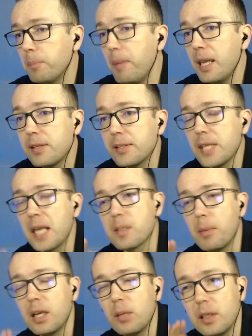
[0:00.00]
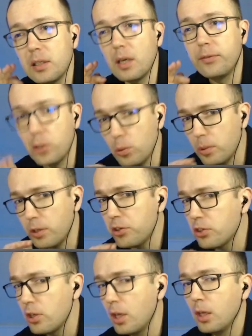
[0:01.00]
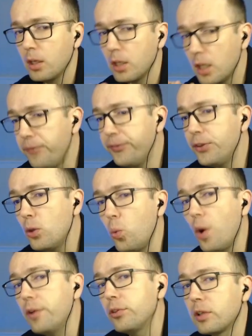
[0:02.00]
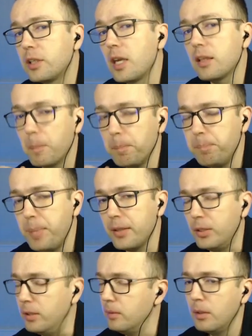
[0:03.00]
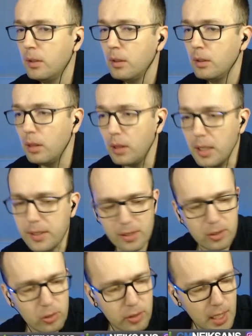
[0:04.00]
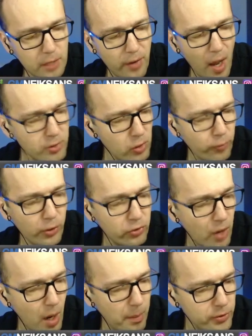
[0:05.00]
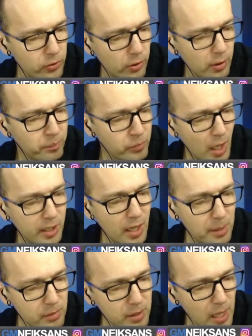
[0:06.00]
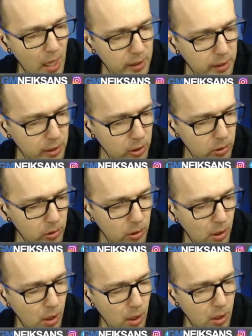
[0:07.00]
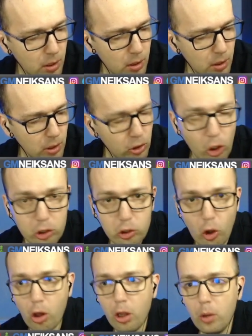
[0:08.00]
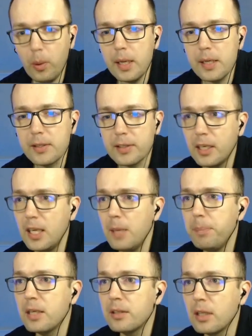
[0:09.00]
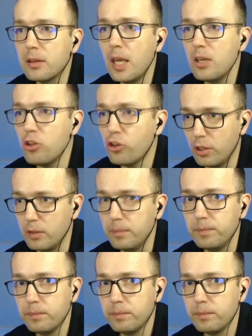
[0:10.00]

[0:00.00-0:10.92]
makes sense. By the way, dear viewers, if you want to get better, listen to the advice of a grandmaster. And I'm telling you, not always keeping the tension